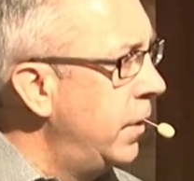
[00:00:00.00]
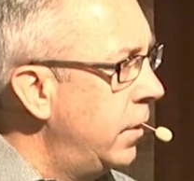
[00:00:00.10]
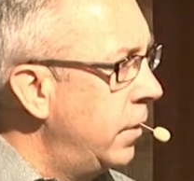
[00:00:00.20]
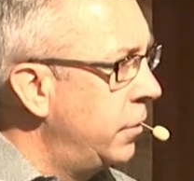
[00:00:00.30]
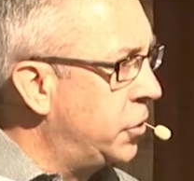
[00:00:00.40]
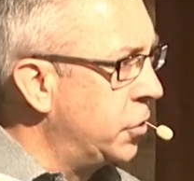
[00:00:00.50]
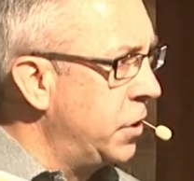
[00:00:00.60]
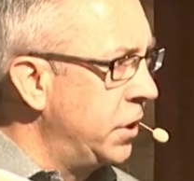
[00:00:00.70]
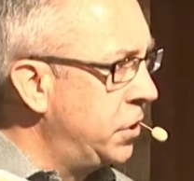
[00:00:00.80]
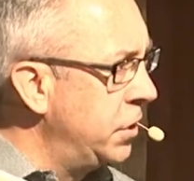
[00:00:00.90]
the
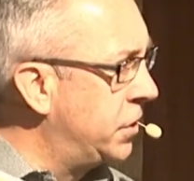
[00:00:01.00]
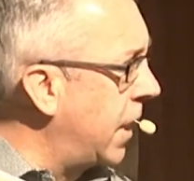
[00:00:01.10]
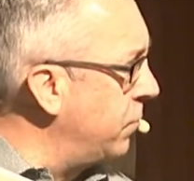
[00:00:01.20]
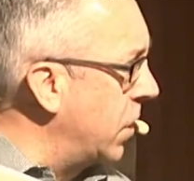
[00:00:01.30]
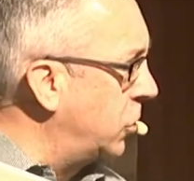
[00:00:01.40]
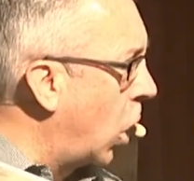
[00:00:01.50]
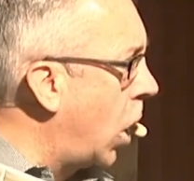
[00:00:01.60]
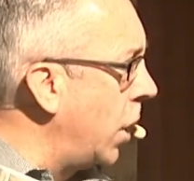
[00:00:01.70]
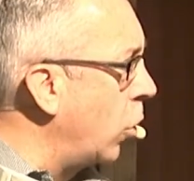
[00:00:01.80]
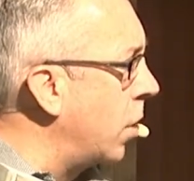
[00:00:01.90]
traditions that I've been
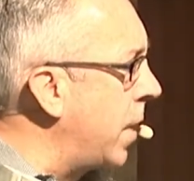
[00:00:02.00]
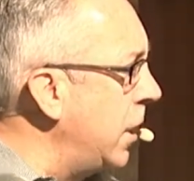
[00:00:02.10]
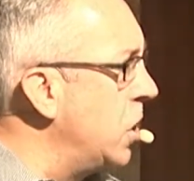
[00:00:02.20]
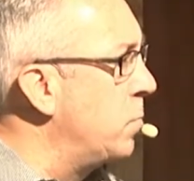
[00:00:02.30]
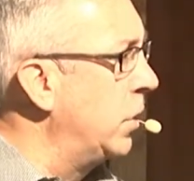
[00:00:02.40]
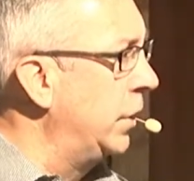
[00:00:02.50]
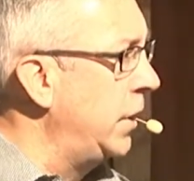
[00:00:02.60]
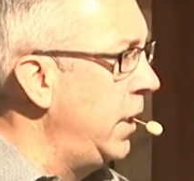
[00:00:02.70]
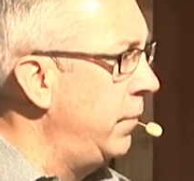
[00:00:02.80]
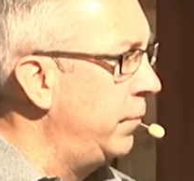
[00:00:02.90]
taught, or am I going to
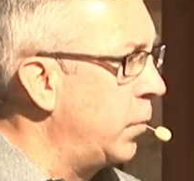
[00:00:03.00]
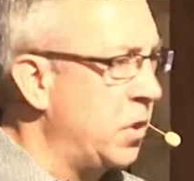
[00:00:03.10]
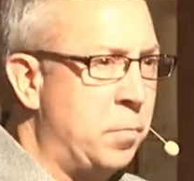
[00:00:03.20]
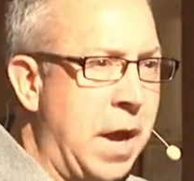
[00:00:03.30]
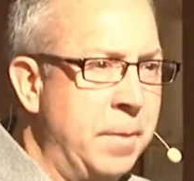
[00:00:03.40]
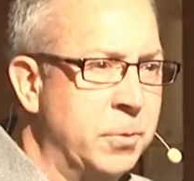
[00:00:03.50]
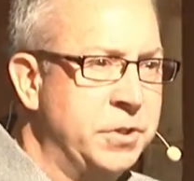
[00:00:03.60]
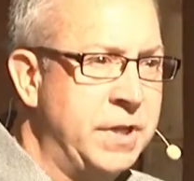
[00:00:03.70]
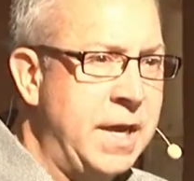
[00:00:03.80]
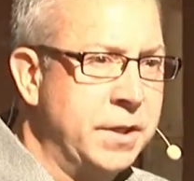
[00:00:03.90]
believe what the Bible
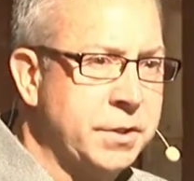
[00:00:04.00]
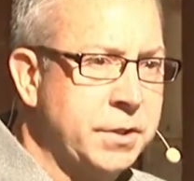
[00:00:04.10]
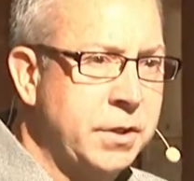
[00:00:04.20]
says?